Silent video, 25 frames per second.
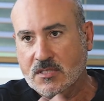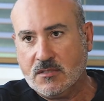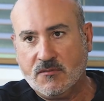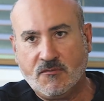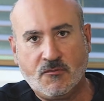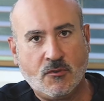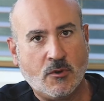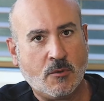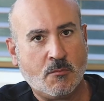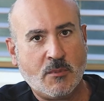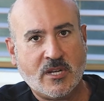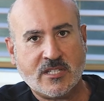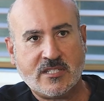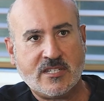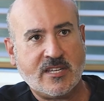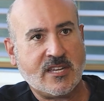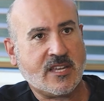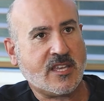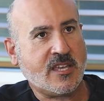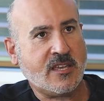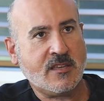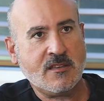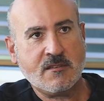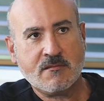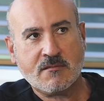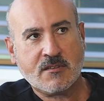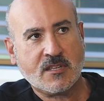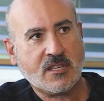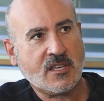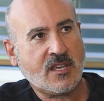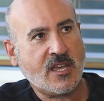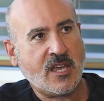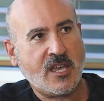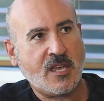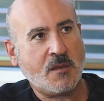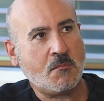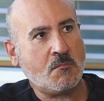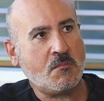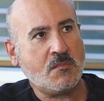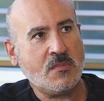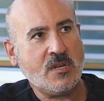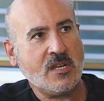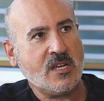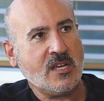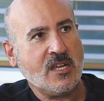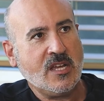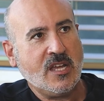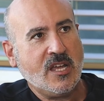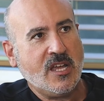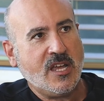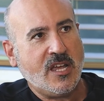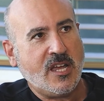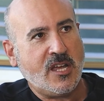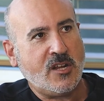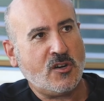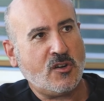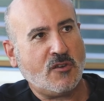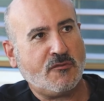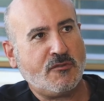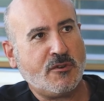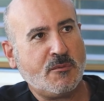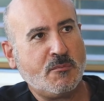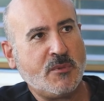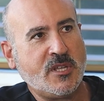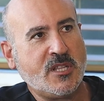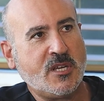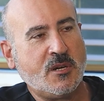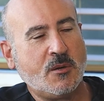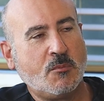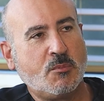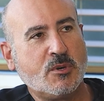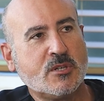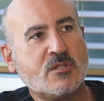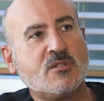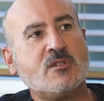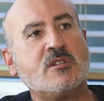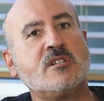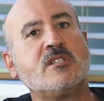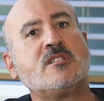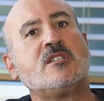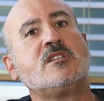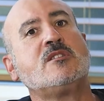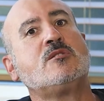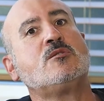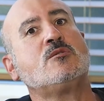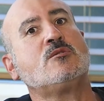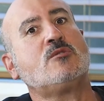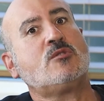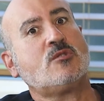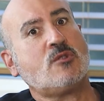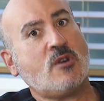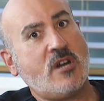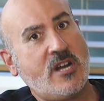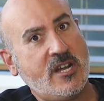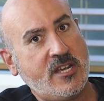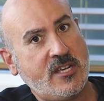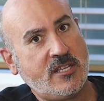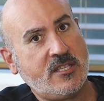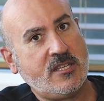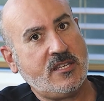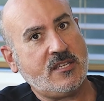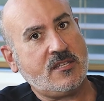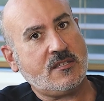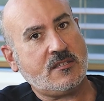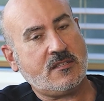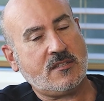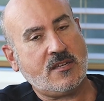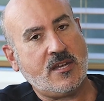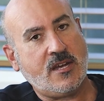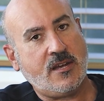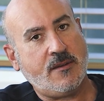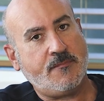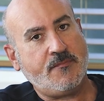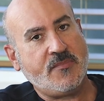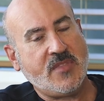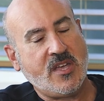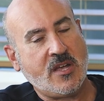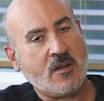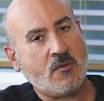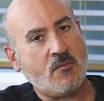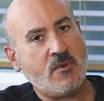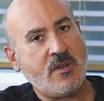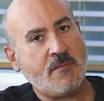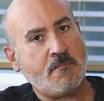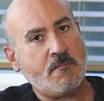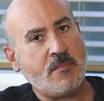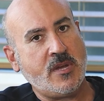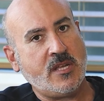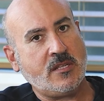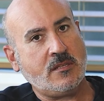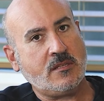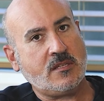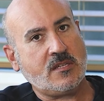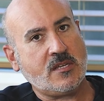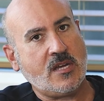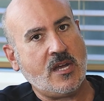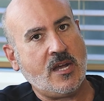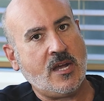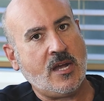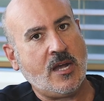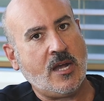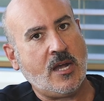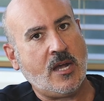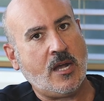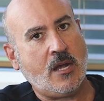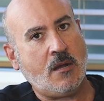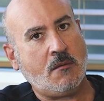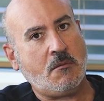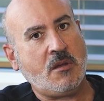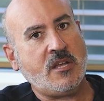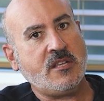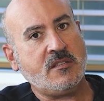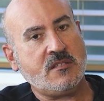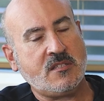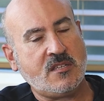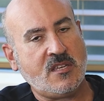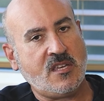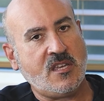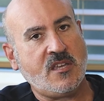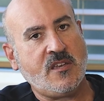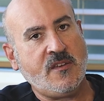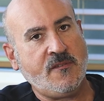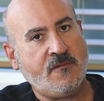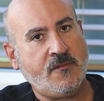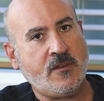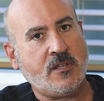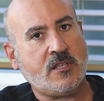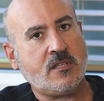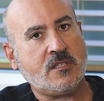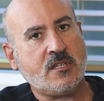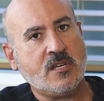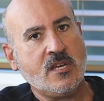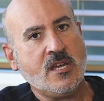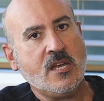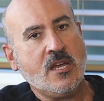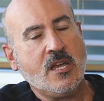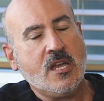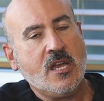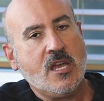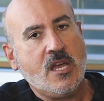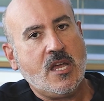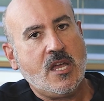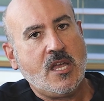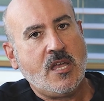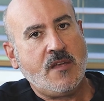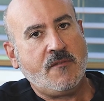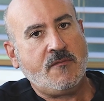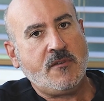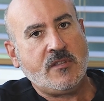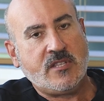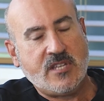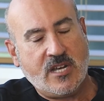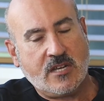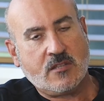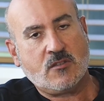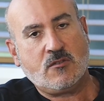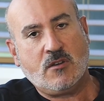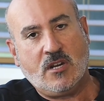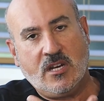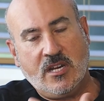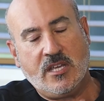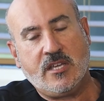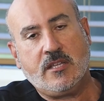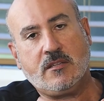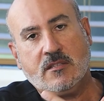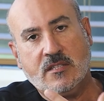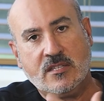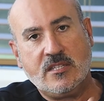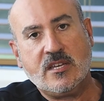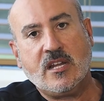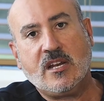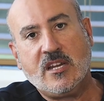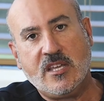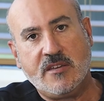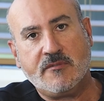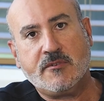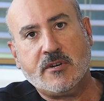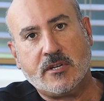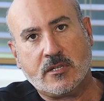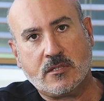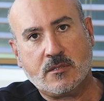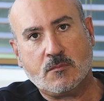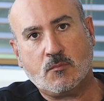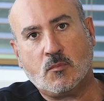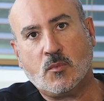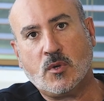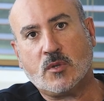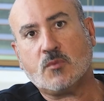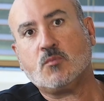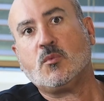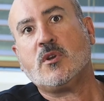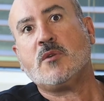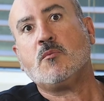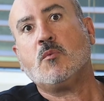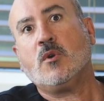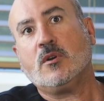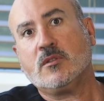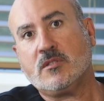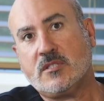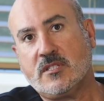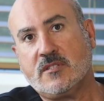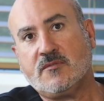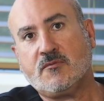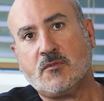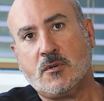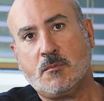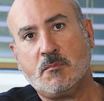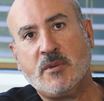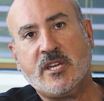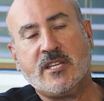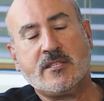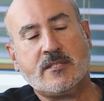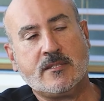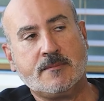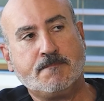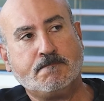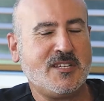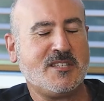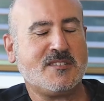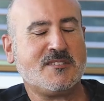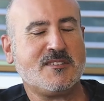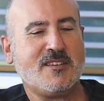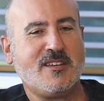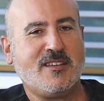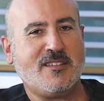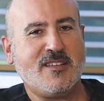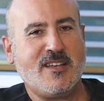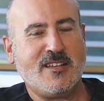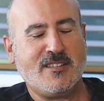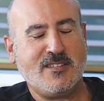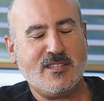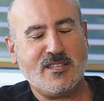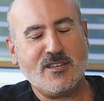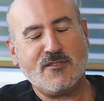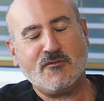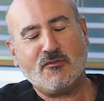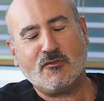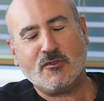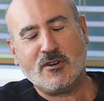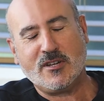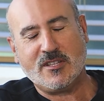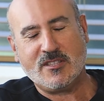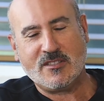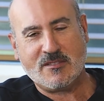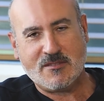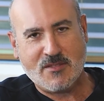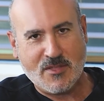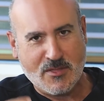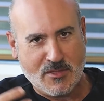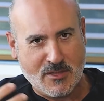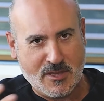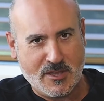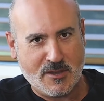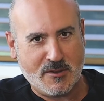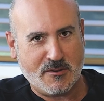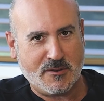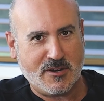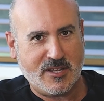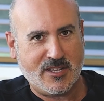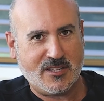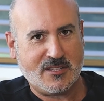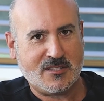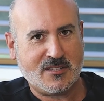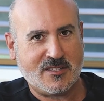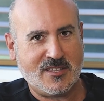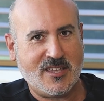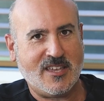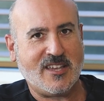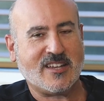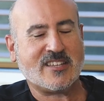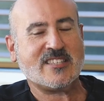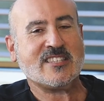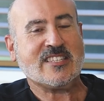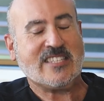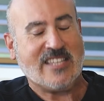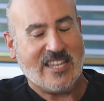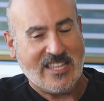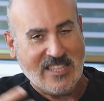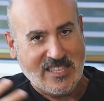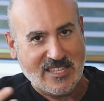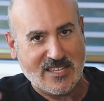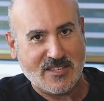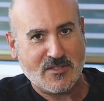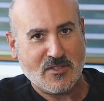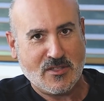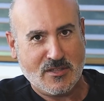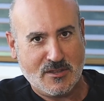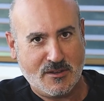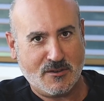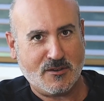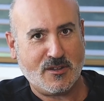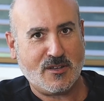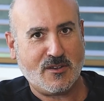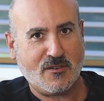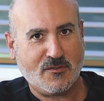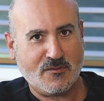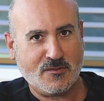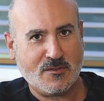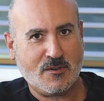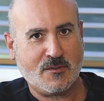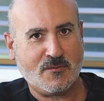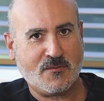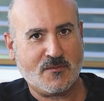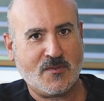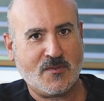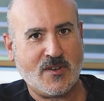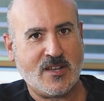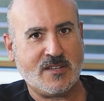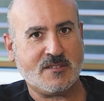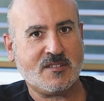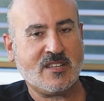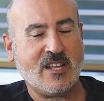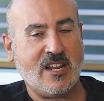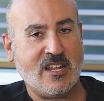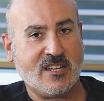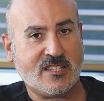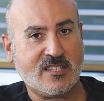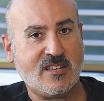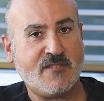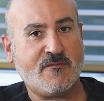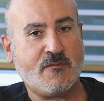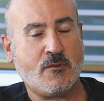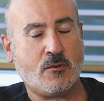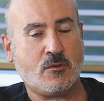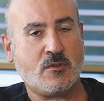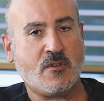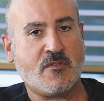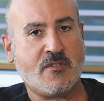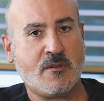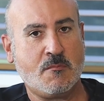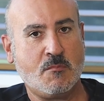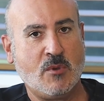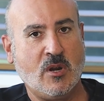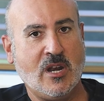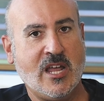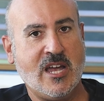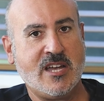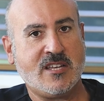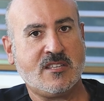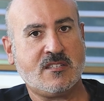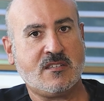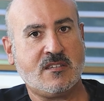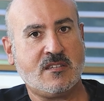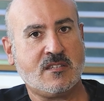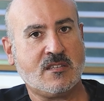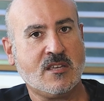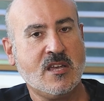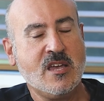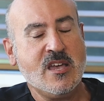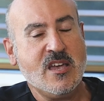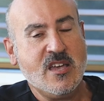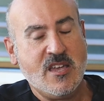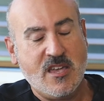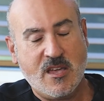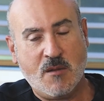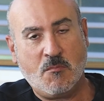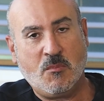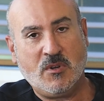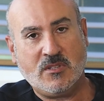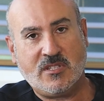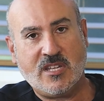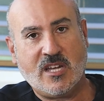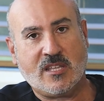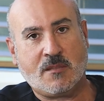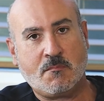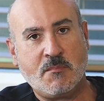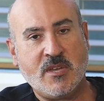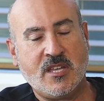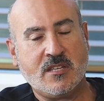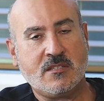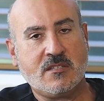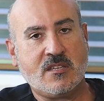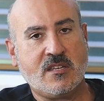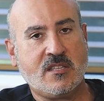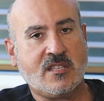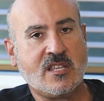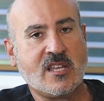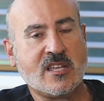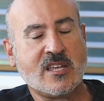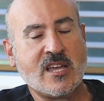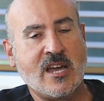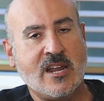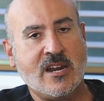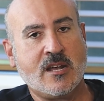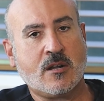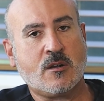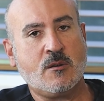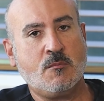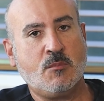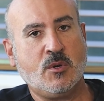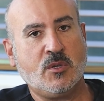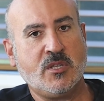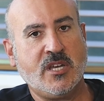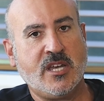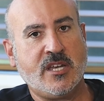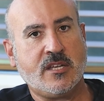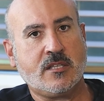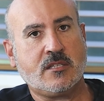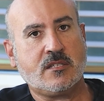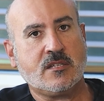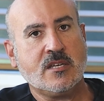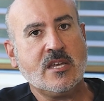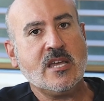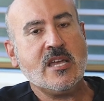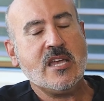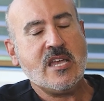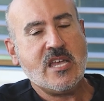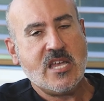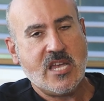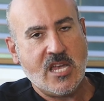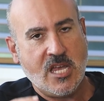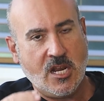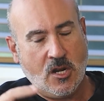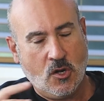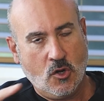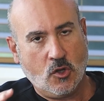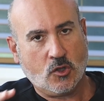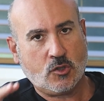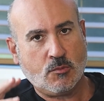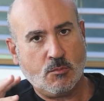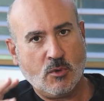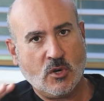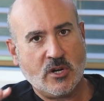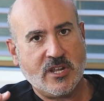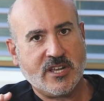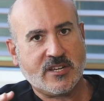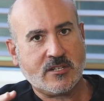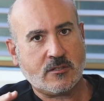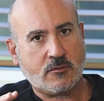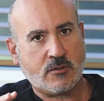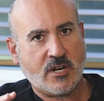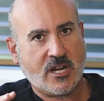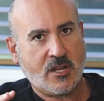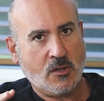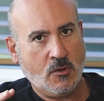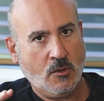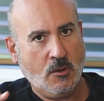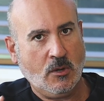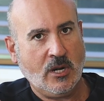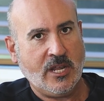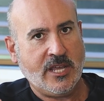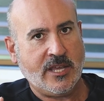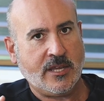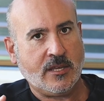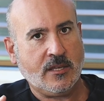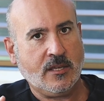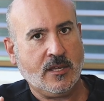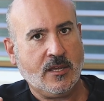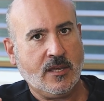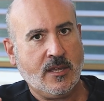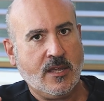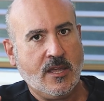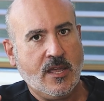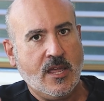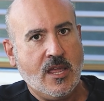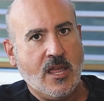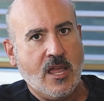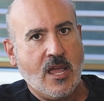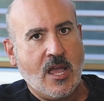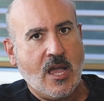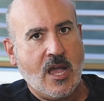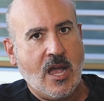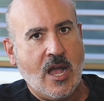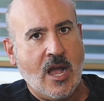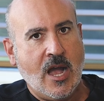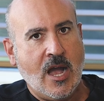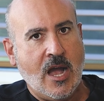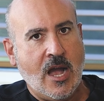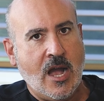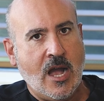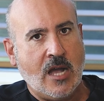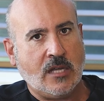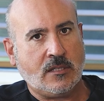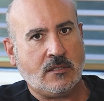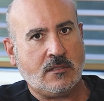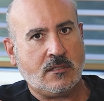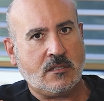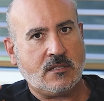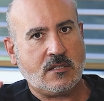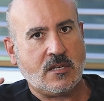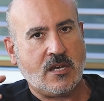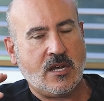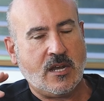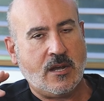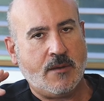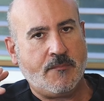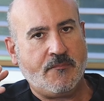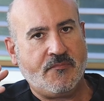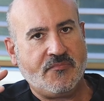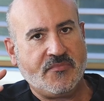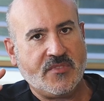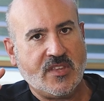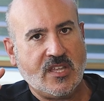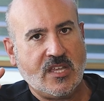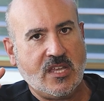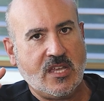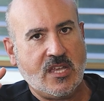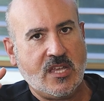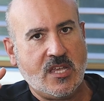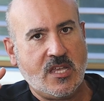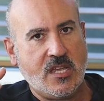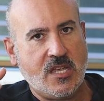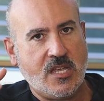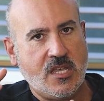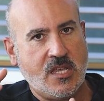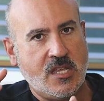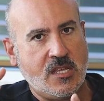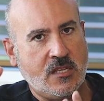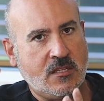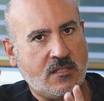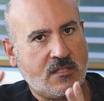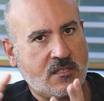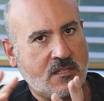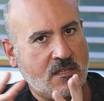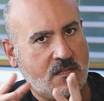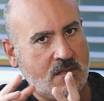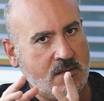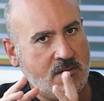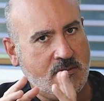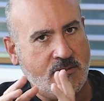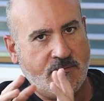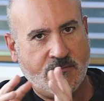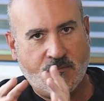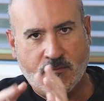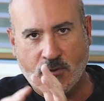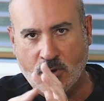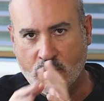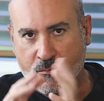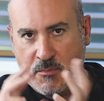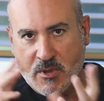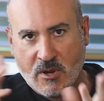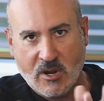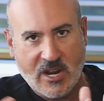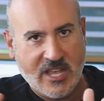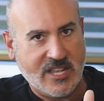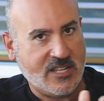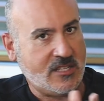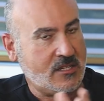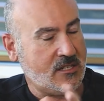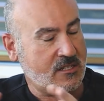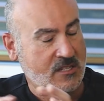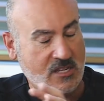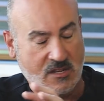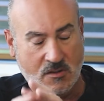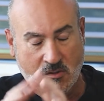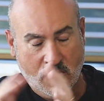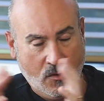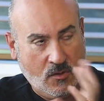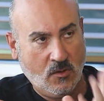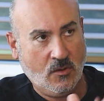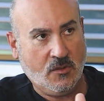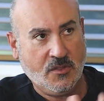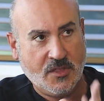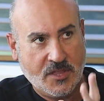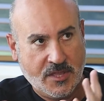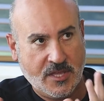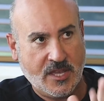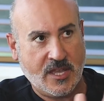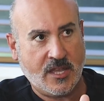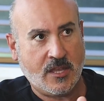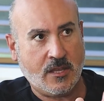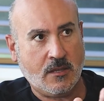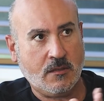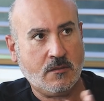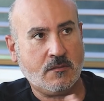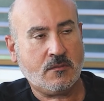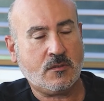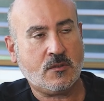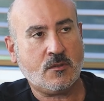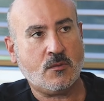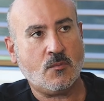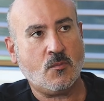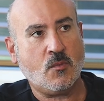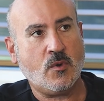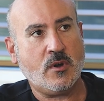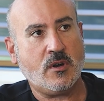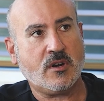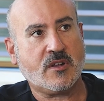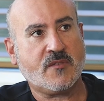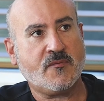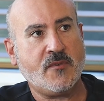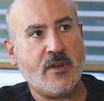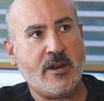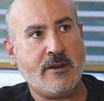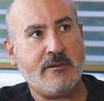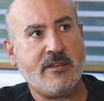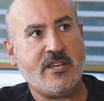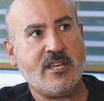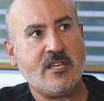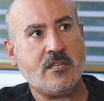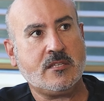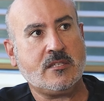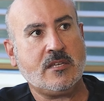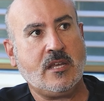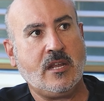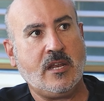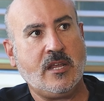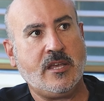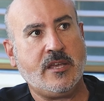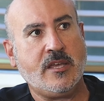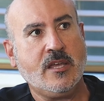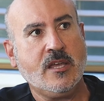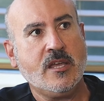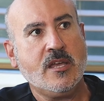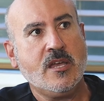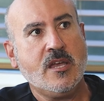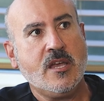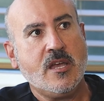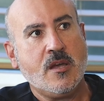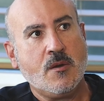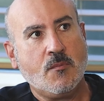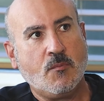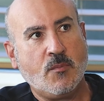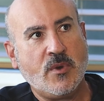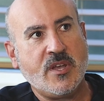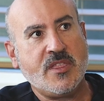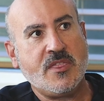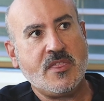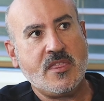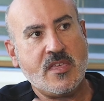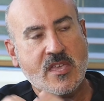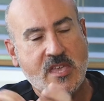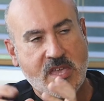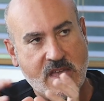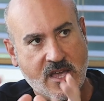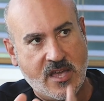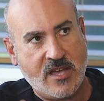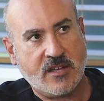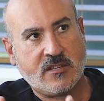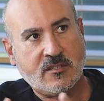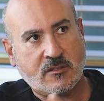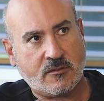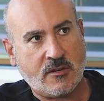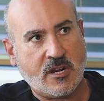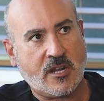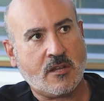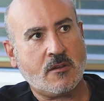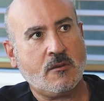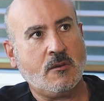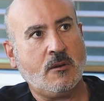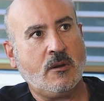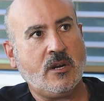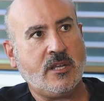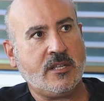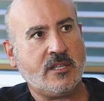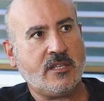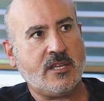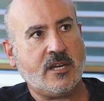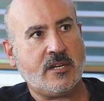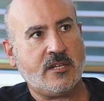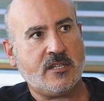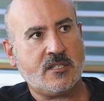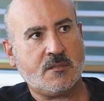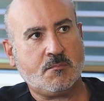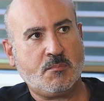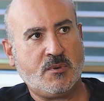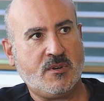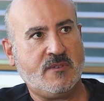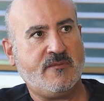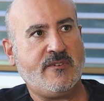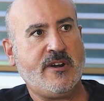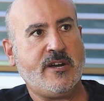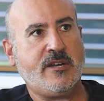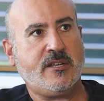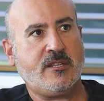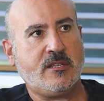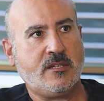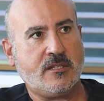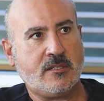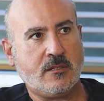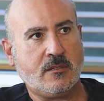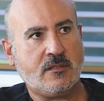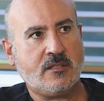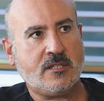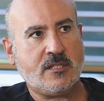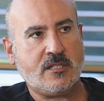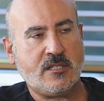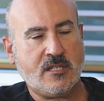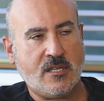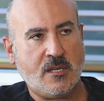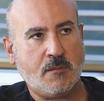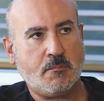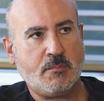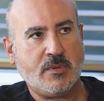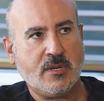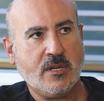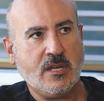Formatk came and offered me the opportunity to try this equipment and see if it actually delivered what we wanted from it. It's a different theory. It's the extended theory of selective photothermolysis, and what that means is it can accommodate a lot more extra cooling, and it's formulated the whole thing to work very easily with the extra cooling that is provided on the tip.